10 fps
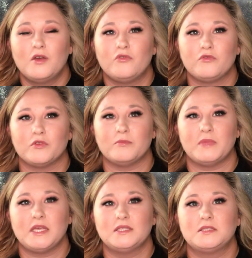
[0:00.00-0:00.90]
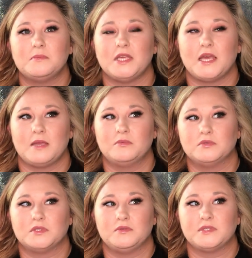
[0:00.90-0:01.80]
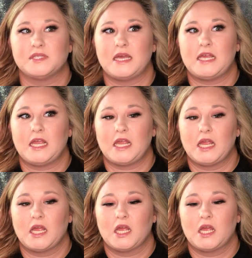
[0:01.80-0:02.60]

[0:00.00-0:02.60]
for me to be able to say